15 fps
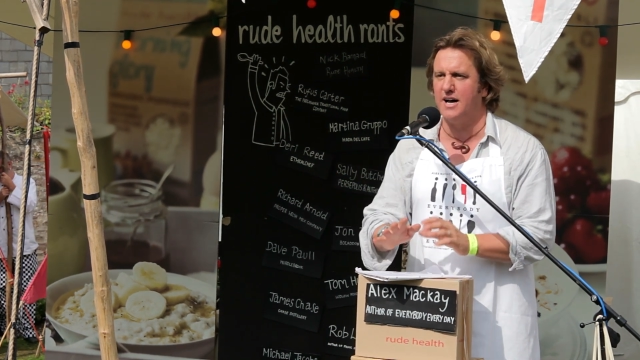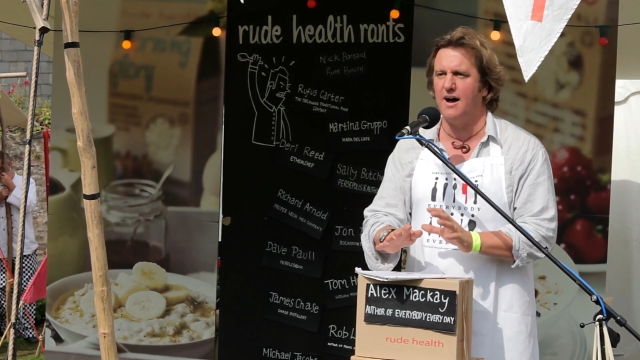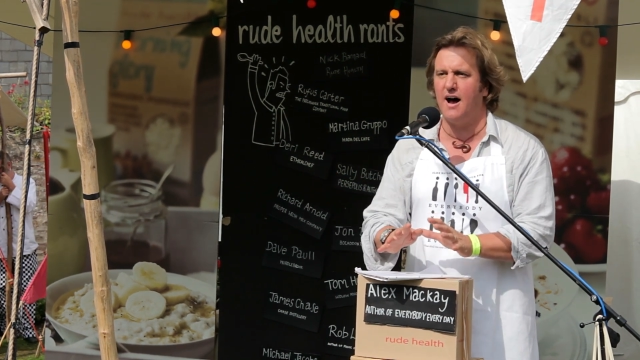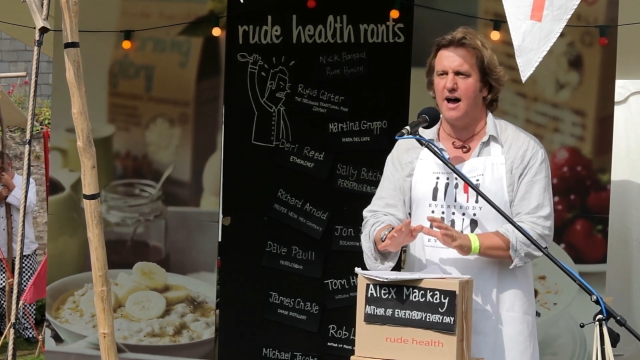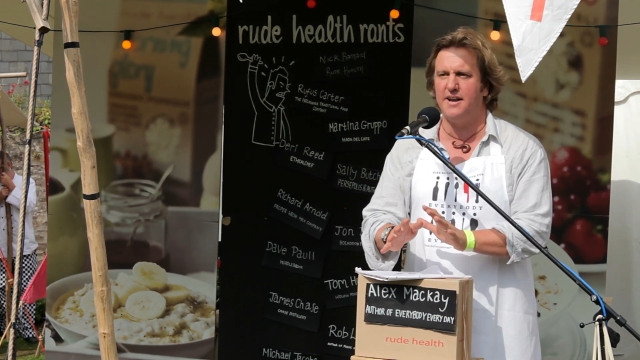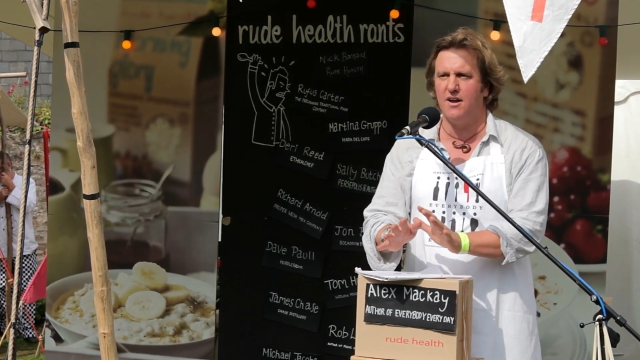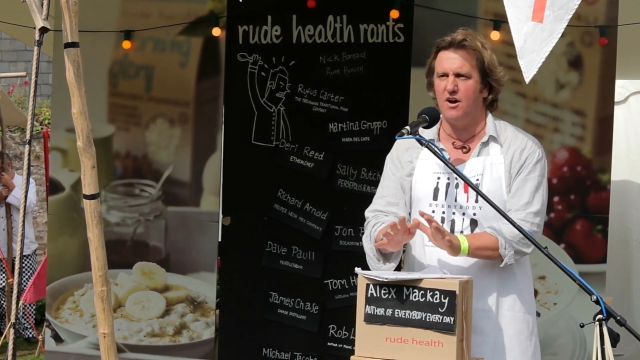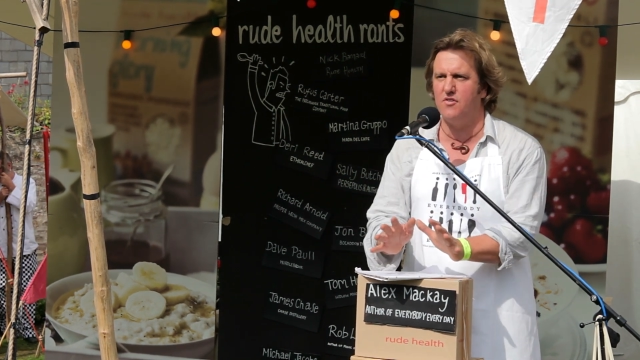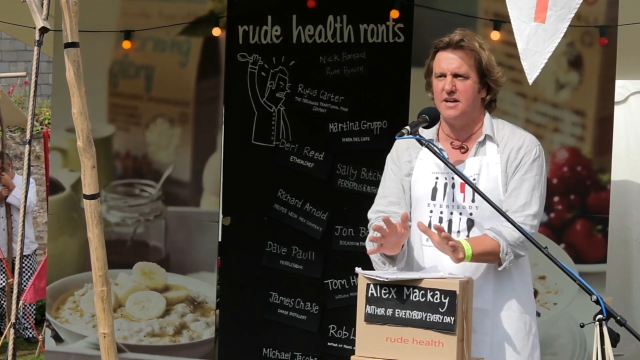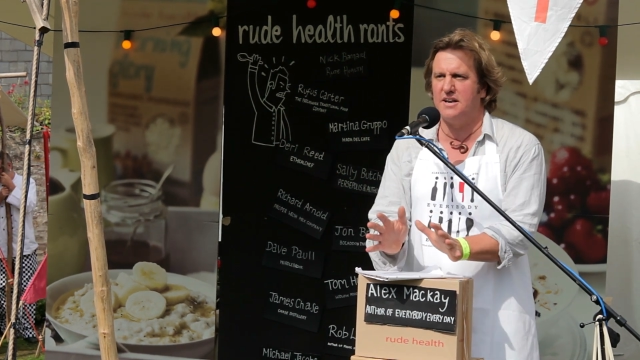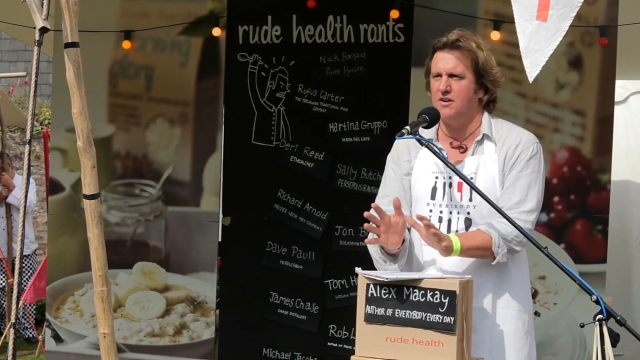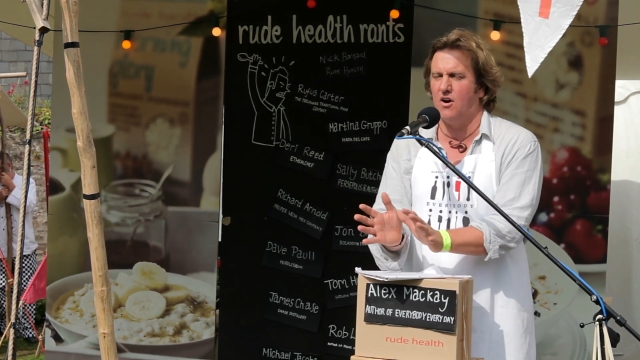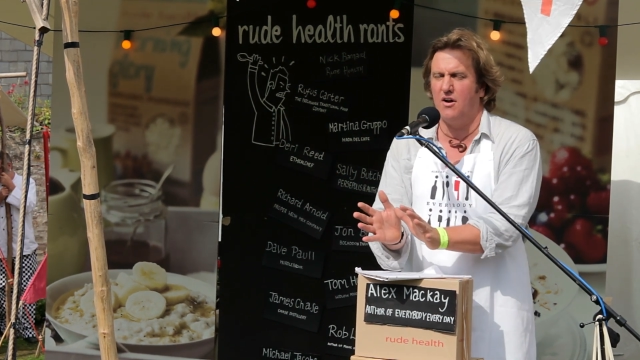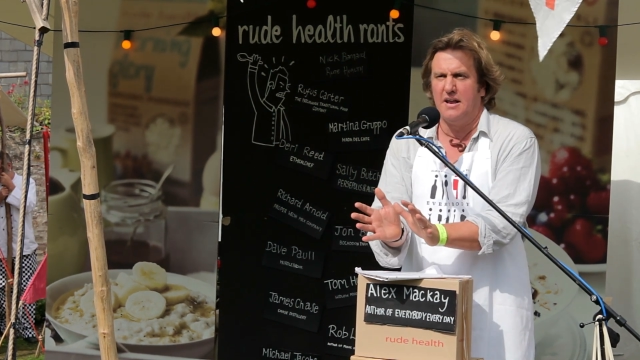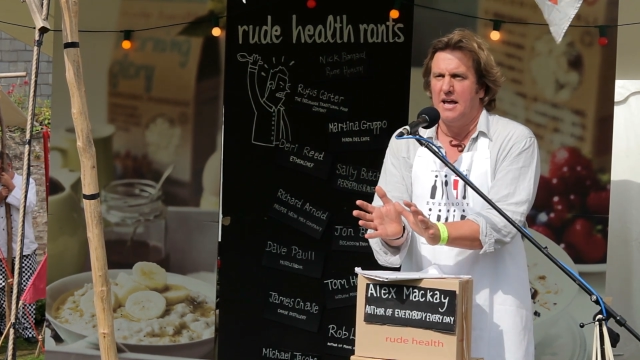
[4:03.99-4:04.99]
I know that
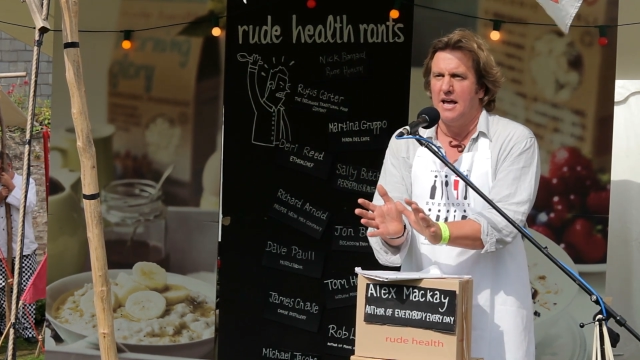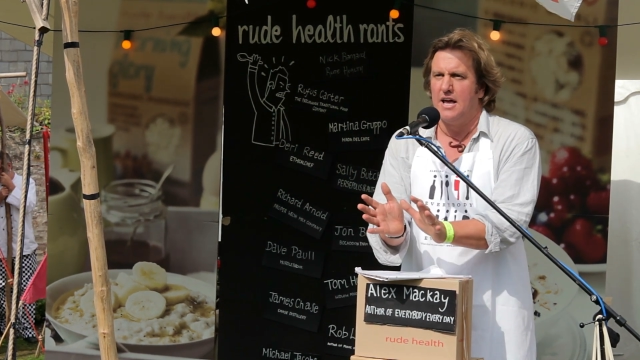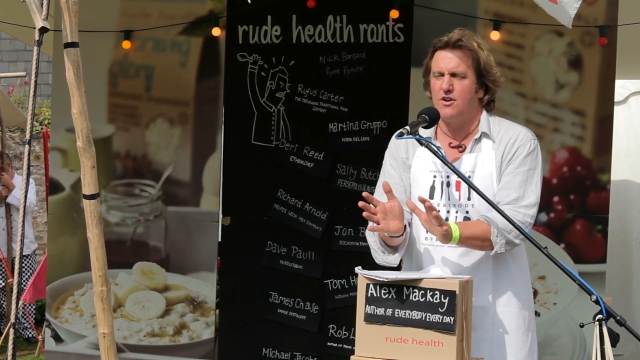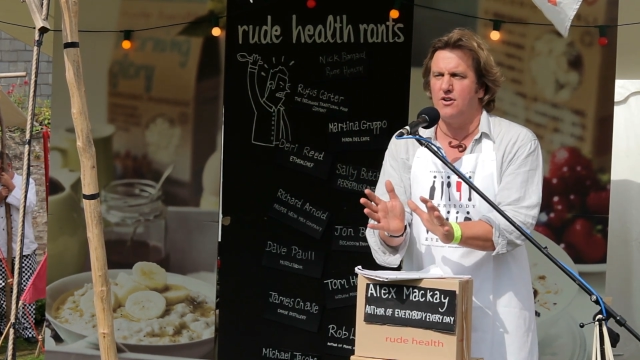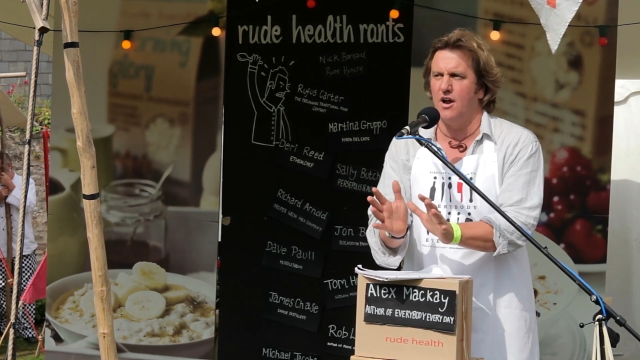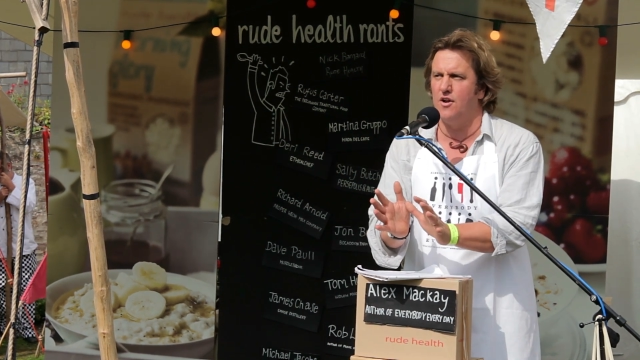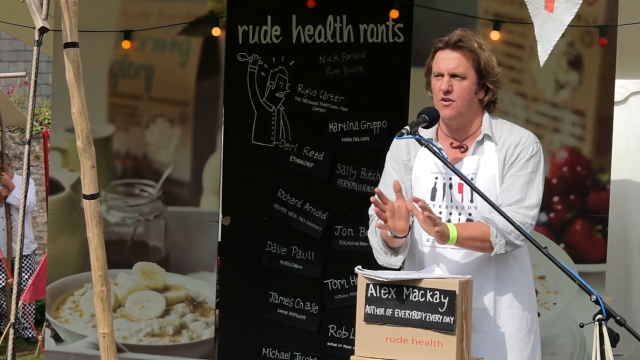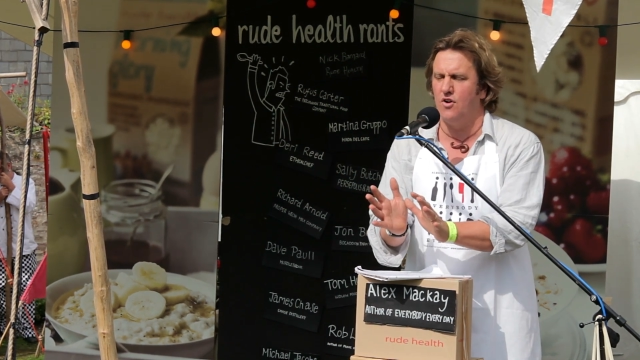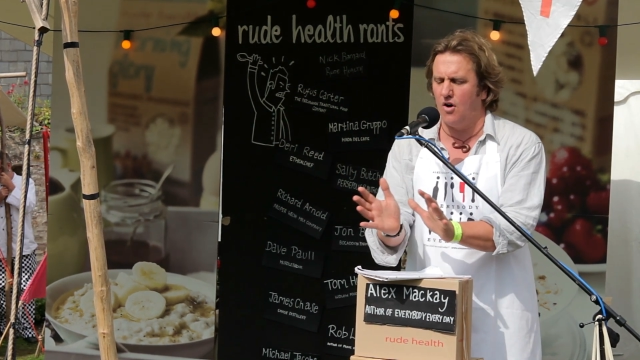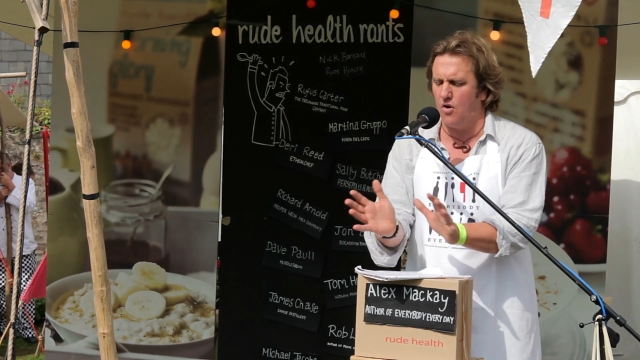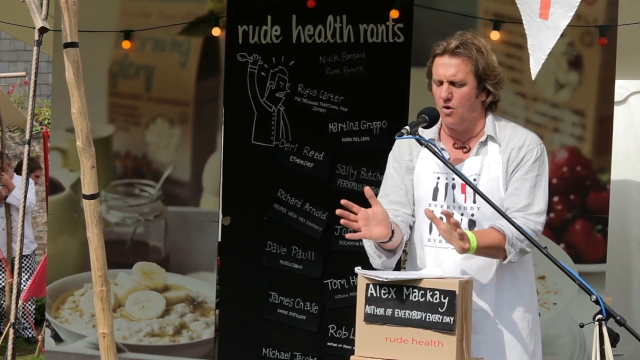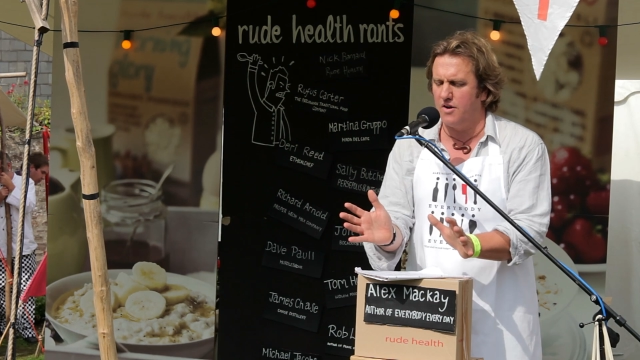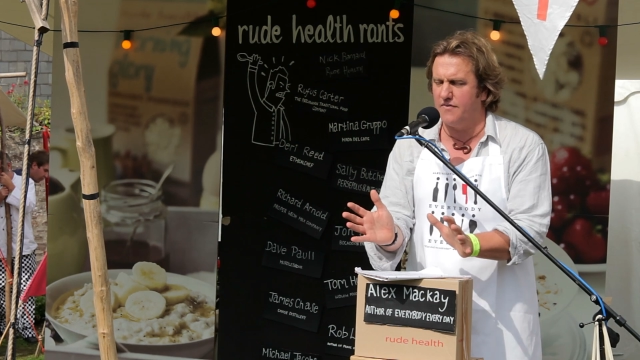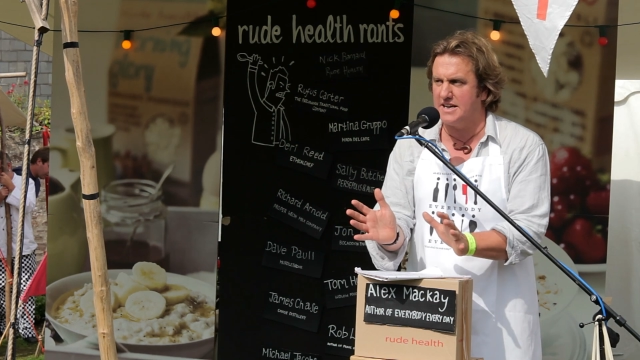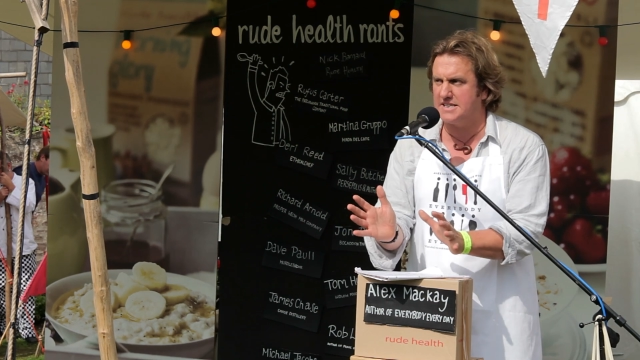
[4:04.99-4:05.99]
not
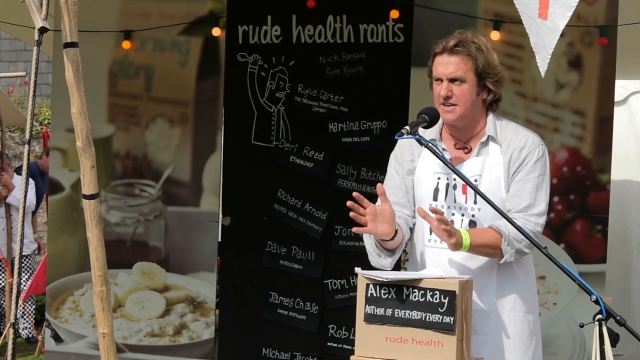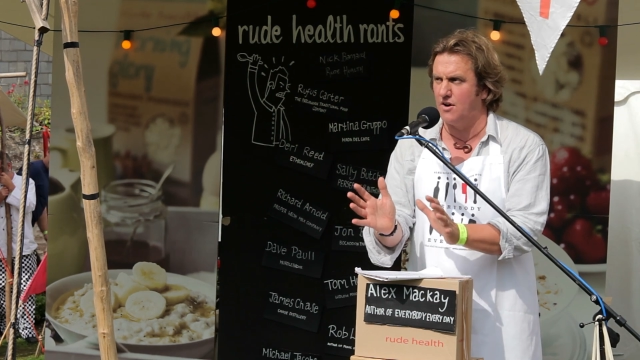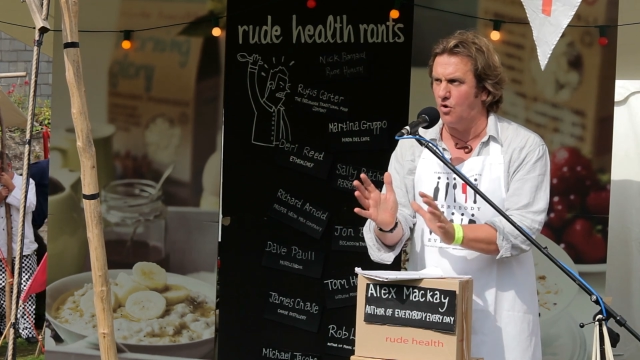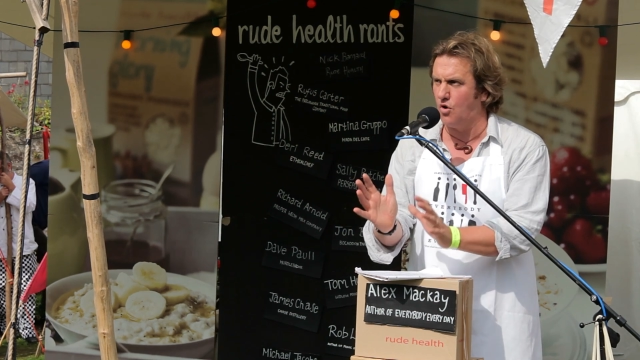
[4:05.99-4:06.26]
all of us can